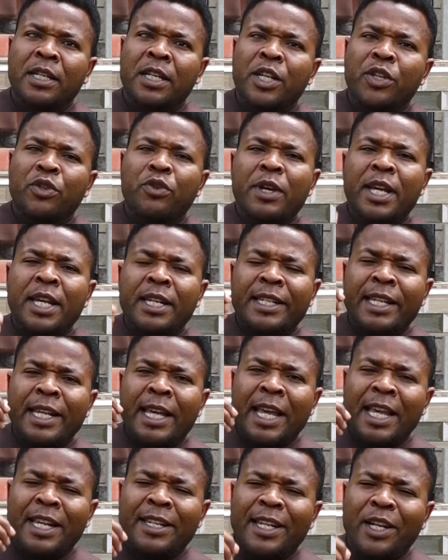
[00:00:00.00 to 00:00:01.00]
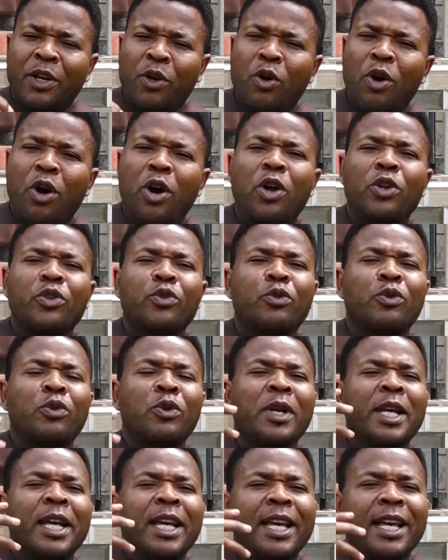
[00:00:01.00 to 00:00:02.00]
So it's a call to
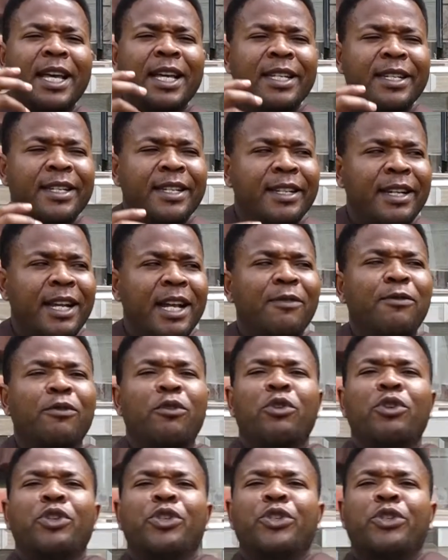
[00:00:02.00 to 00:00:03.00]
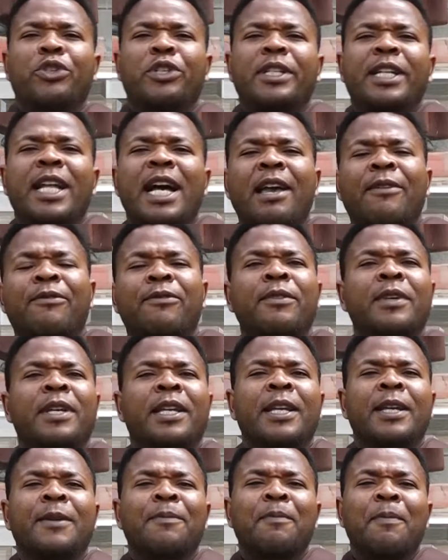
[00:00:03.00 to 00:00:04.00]
a self-conscious life,
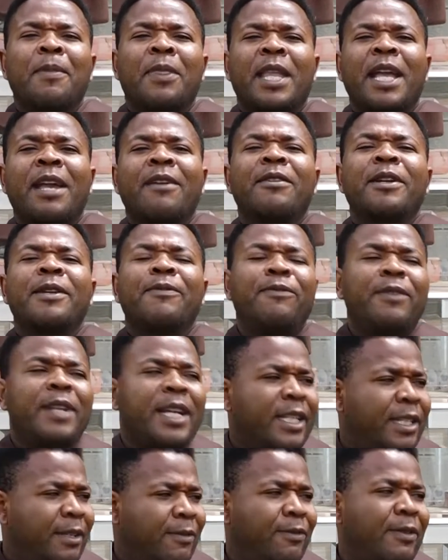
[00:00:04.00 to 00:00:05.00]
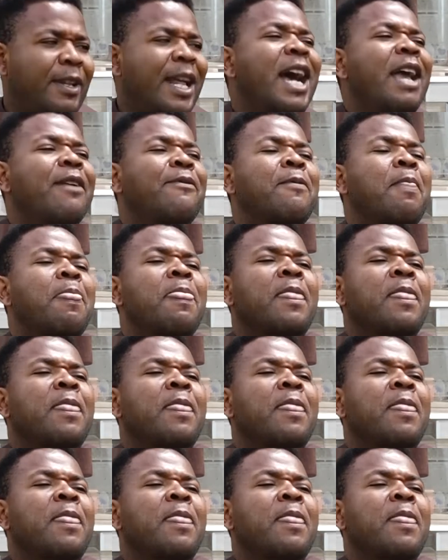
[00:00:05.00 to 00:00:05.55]
a reflective life.